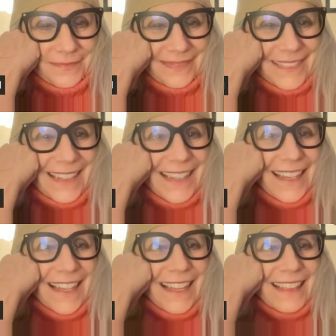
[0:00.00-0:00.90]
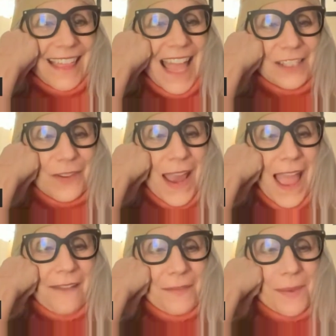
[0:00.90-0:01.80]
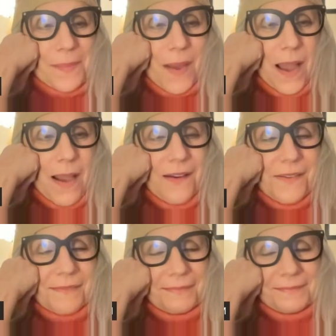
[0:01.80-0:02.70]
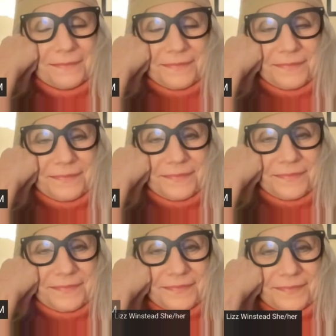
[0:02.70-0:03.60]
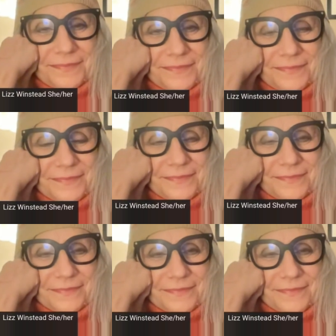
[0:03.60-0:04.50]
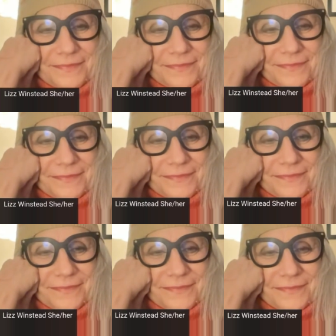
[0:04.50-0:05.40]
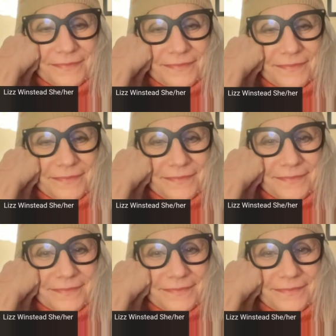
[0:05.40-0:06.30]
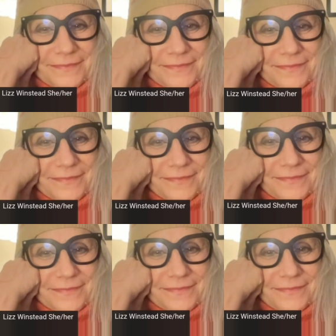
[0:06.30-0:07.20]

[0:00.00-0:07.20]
No words are spoken by the person on screen.